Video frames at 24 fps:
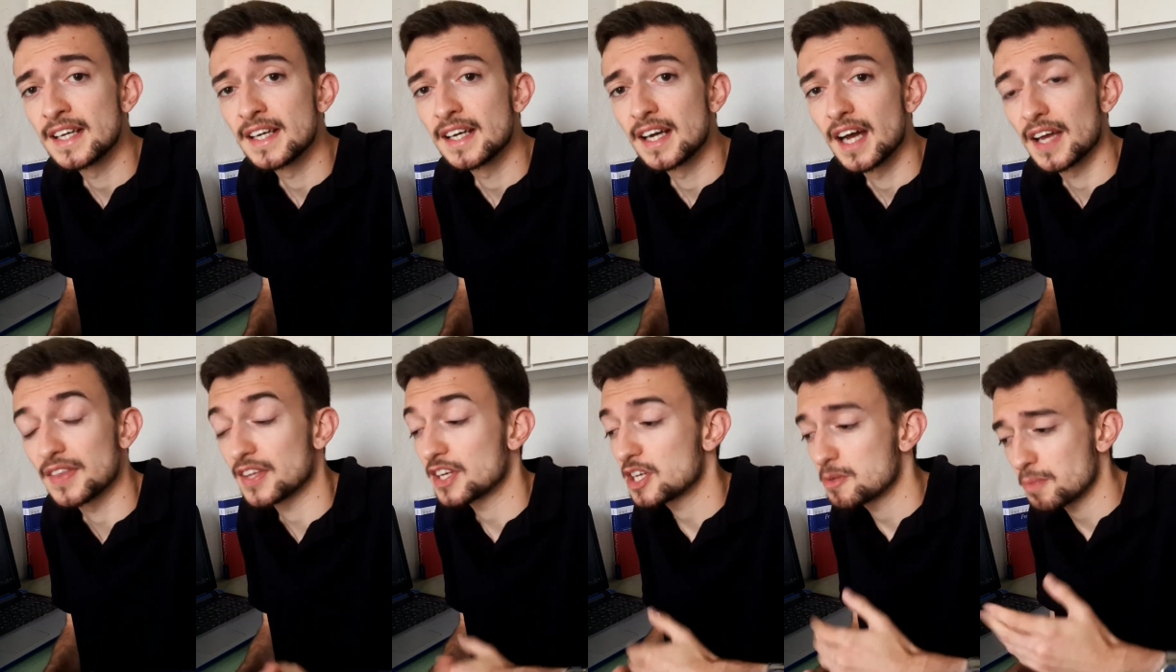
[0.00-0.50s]
and
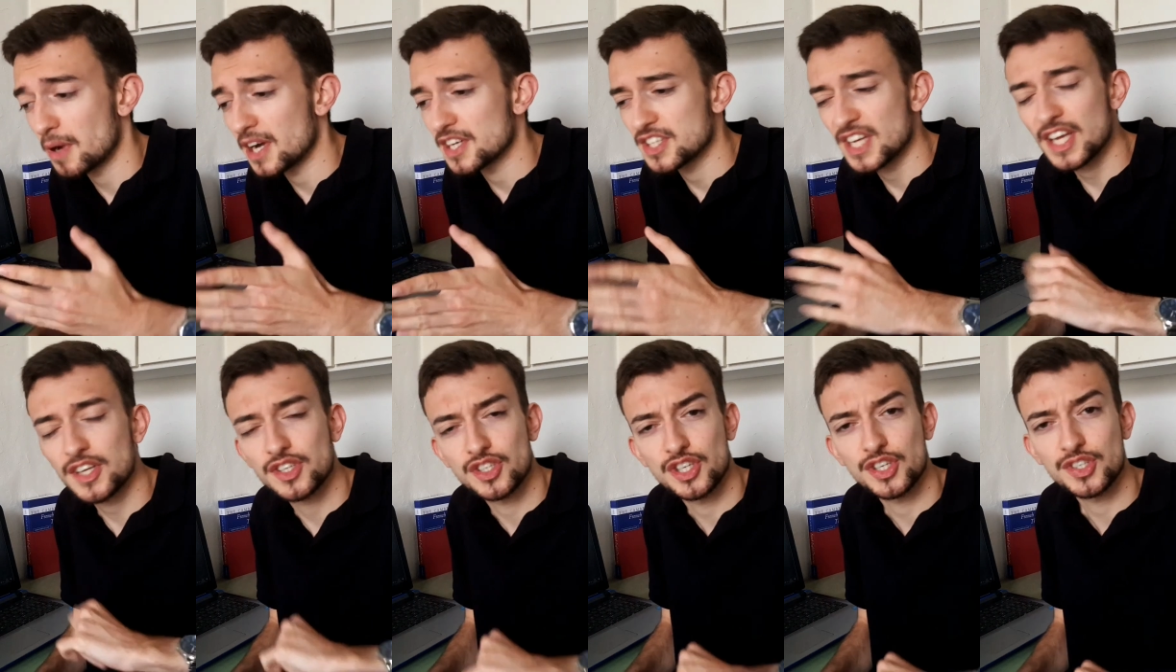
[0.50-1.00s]
then you might
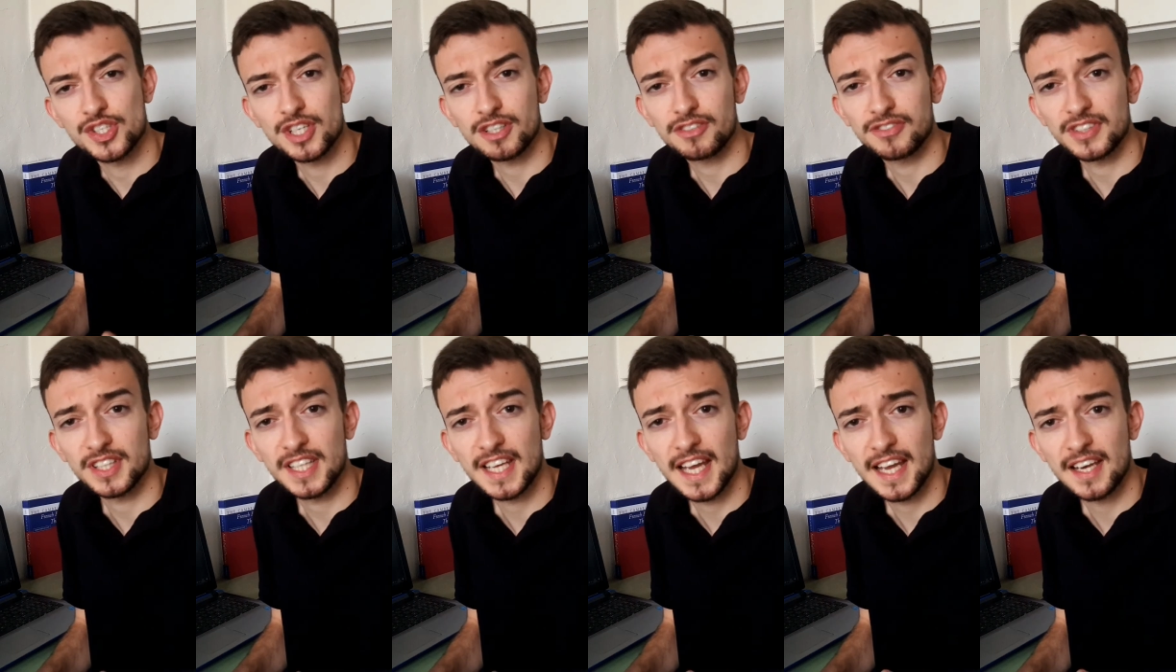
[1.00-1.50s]
test yourself at
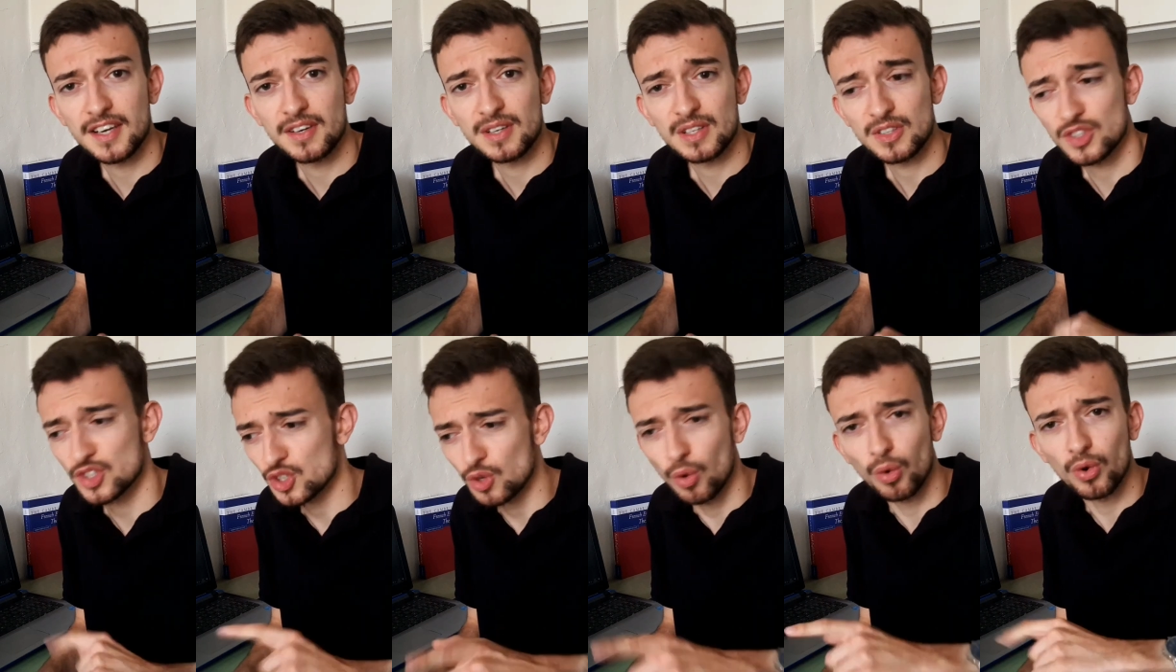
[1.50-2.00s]
the end,
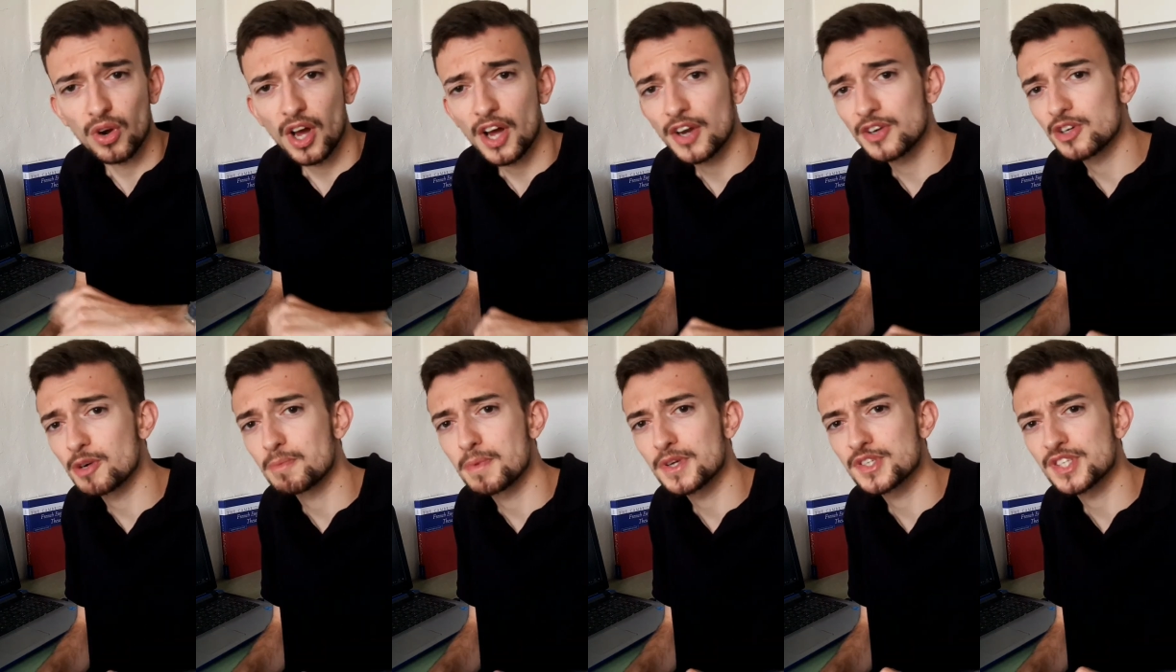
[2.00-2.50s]
score
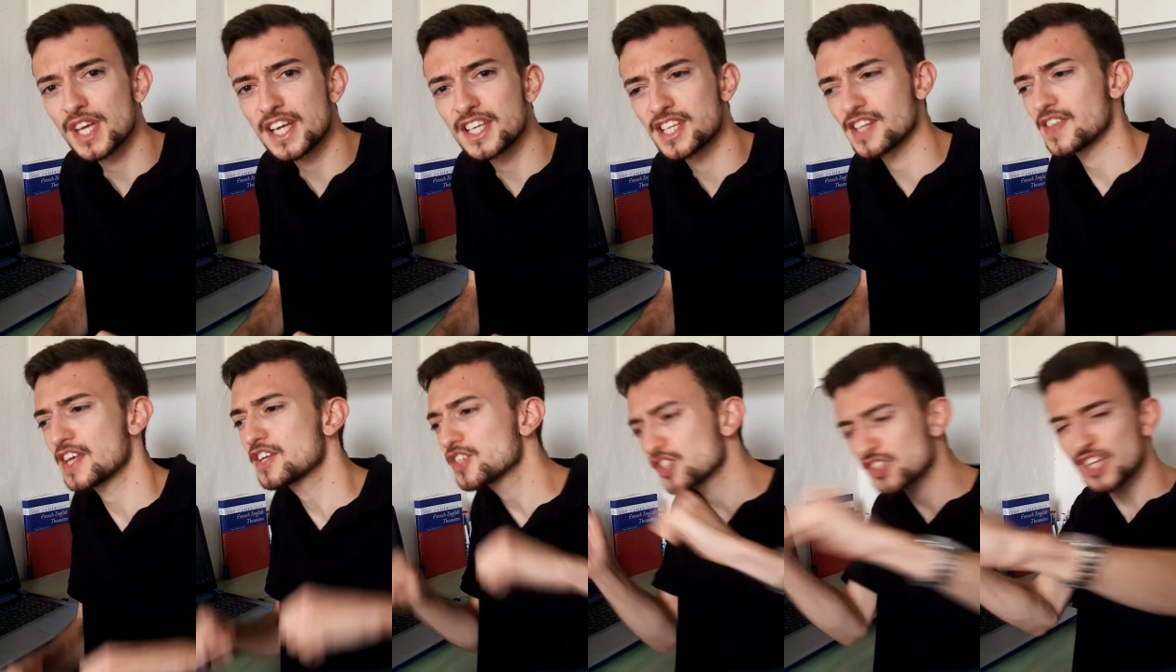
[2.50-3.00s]
100%, and
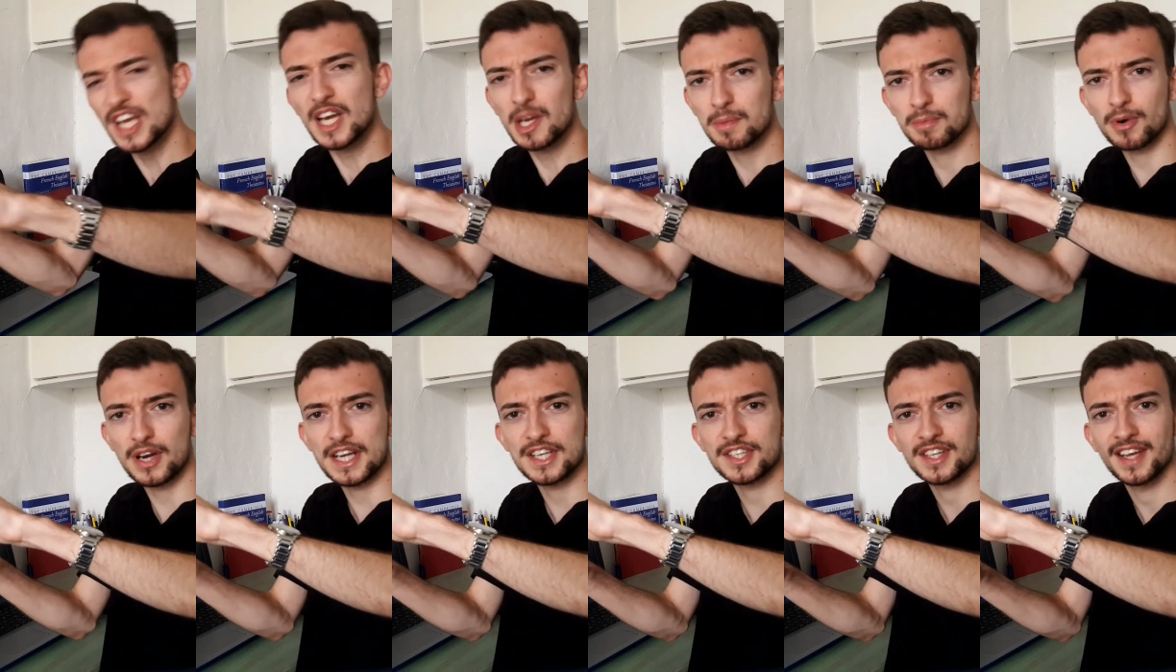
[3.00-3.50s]
then
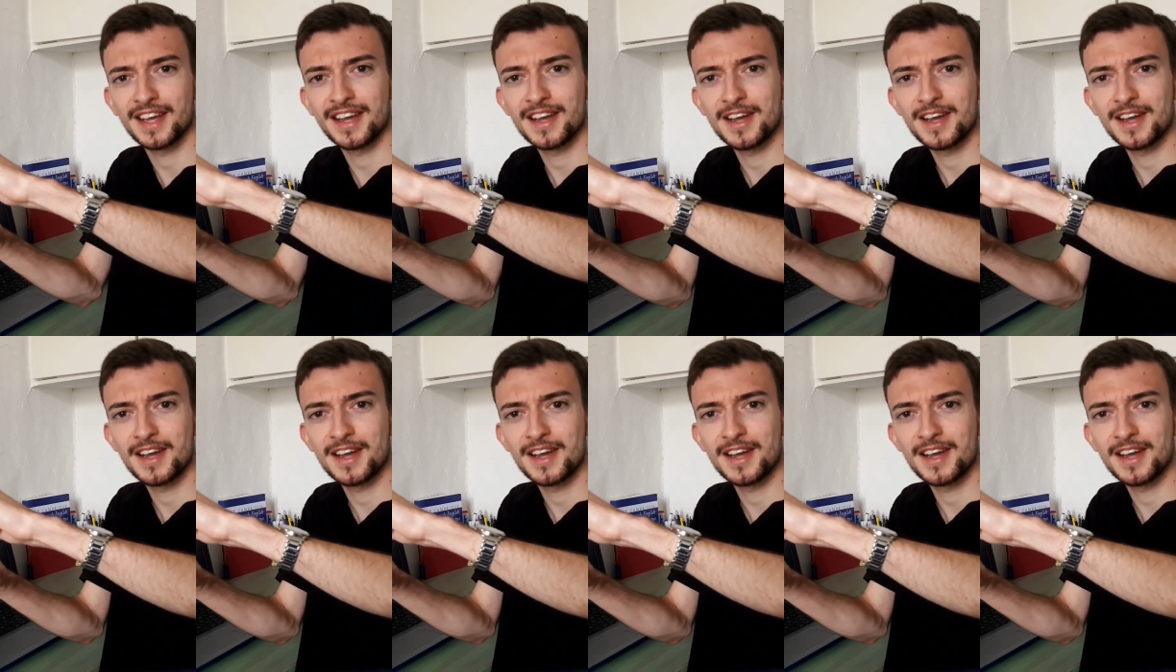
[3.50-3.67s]
celebrate,